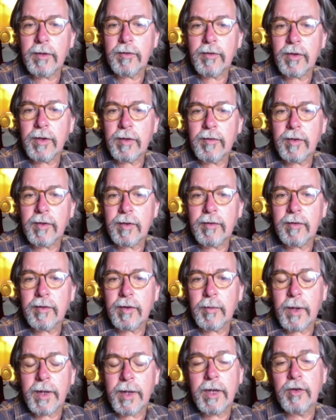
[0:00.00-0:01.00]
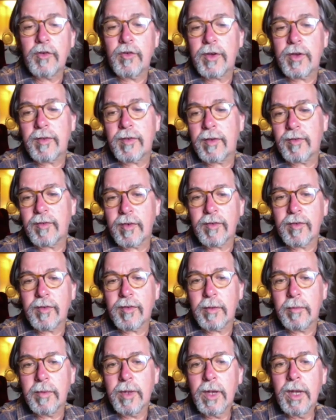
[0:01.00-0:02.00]
So it's a quite interesting
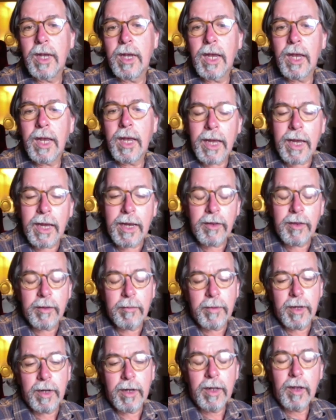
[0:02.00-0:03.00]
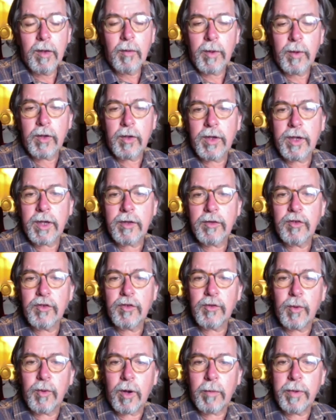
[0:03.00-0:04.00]
system in the mill where you can
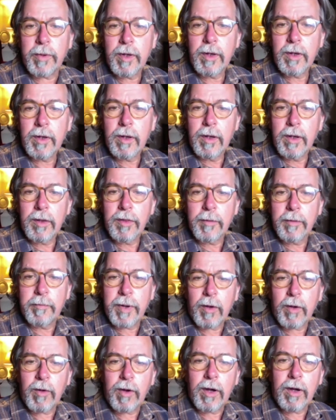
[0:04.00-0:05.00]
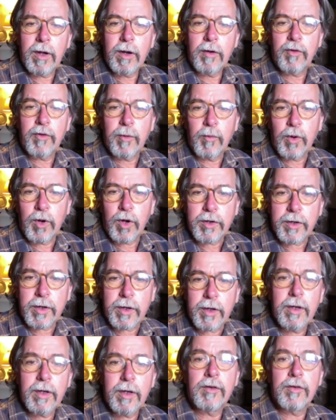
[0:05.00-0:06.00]
swap the power from
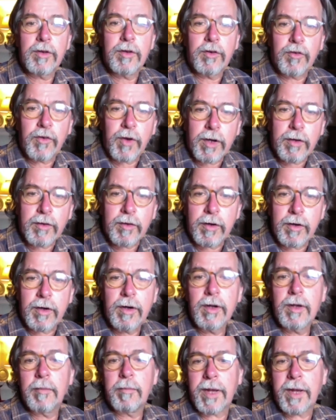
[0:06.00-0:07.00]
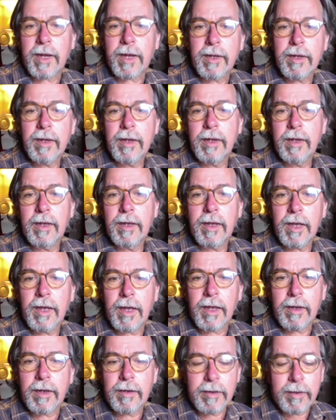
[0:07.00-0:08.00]
water to tractor back
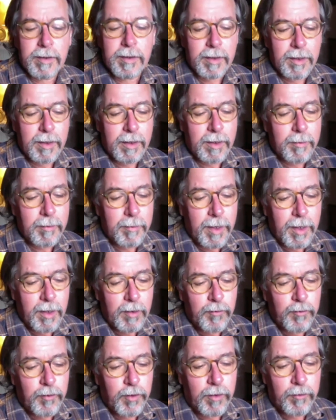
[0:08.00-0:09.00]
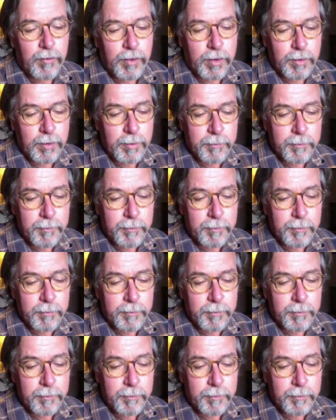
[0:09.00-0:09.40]
and forward.